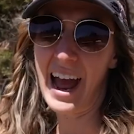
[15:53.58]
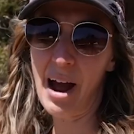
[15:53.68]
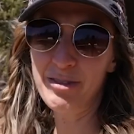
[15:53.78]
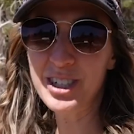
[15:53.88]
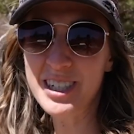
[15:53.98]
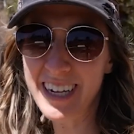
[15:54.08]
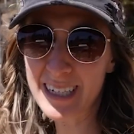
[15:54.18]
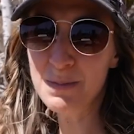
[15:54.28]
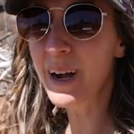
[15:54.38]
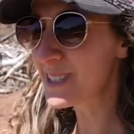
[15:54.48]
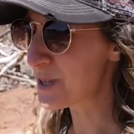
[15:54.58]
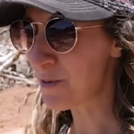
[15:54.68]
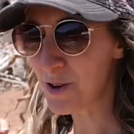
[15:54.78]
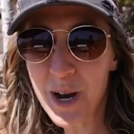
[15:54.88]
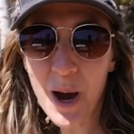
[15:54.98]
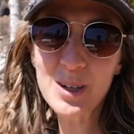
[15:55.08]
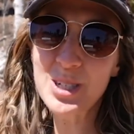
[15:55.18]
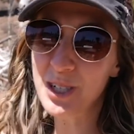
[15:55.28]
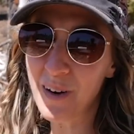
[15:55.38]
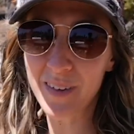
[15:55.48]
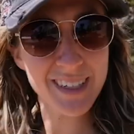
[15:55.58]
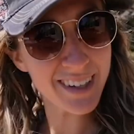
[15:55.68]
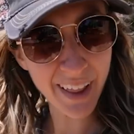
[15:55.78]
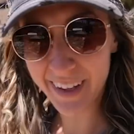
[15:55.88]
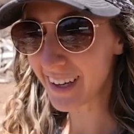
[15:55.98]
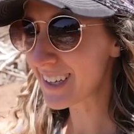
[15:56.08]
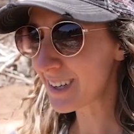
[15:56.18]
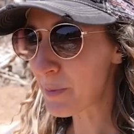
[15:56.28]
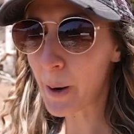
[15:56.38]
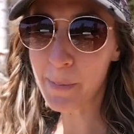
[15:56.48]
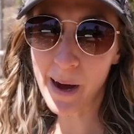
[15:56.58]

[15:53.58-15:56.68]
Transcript: After six months of no service on the porta